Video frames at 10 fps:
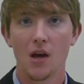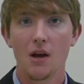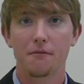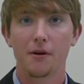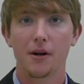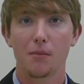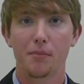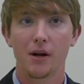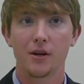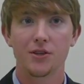For a
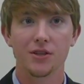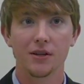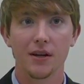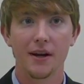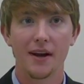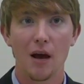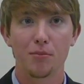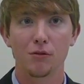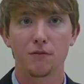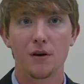comparison, an
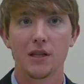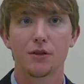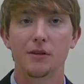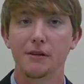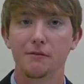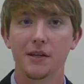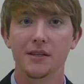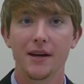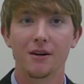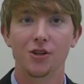apple falling 3 feet
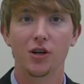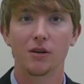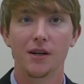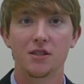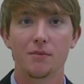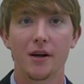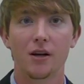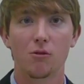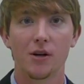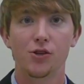down generates about a
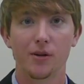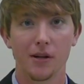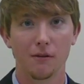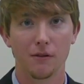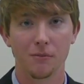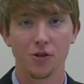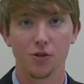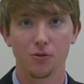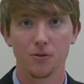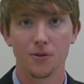quadrillion
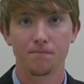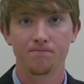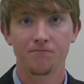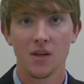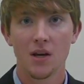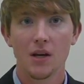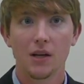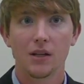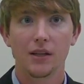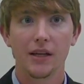femtojoules.
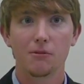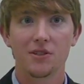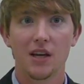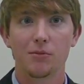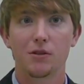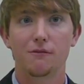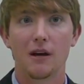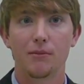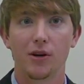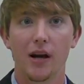Lee was able to
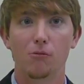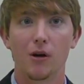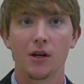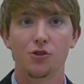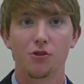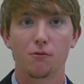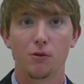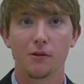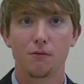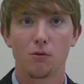fabricate
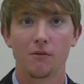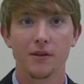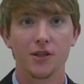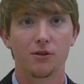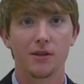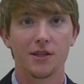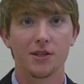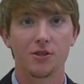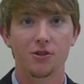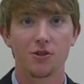144 of these
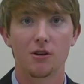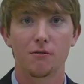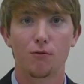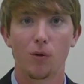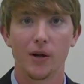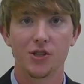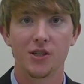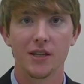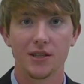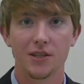transistors on a 4-inch
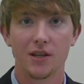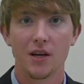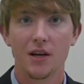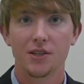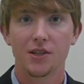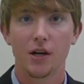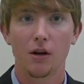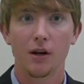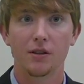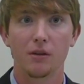disc,
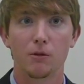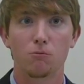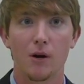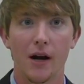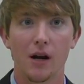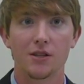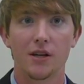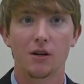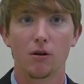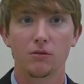securing them with wires that
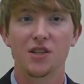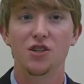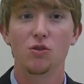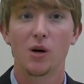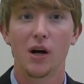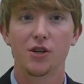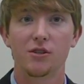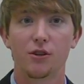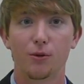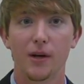are only 200
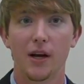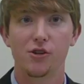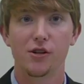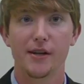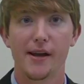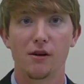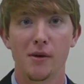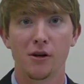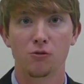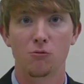to 300
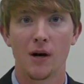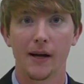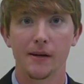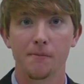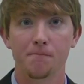nanometers wide.